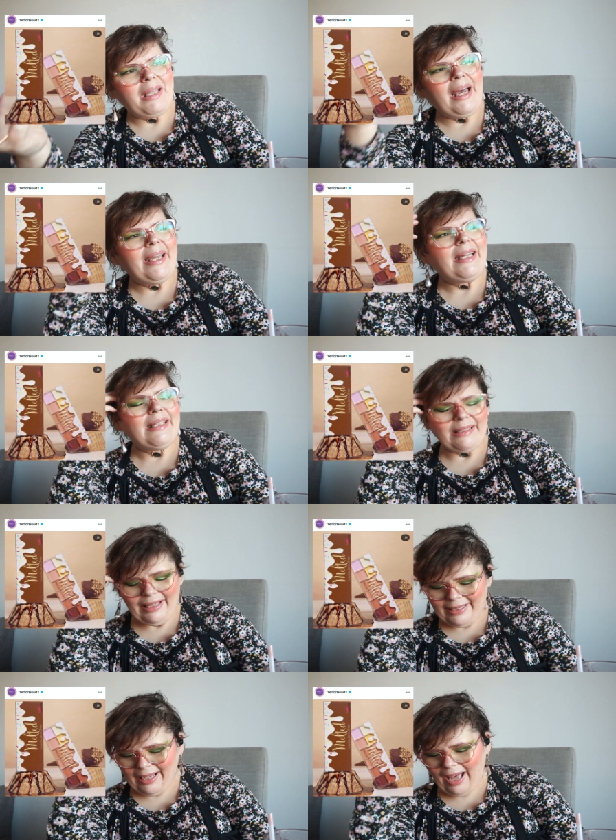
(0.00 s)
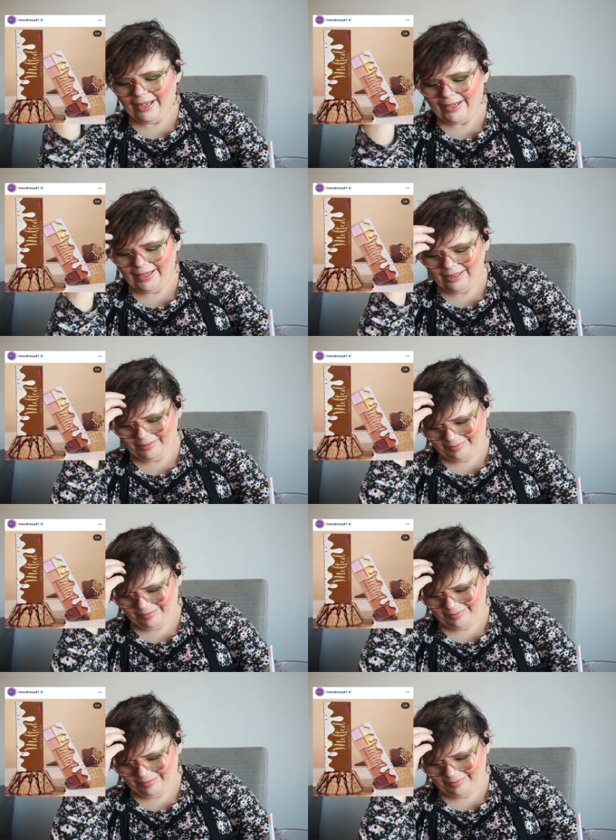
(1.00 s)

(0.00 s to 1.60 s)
Light? Like, I,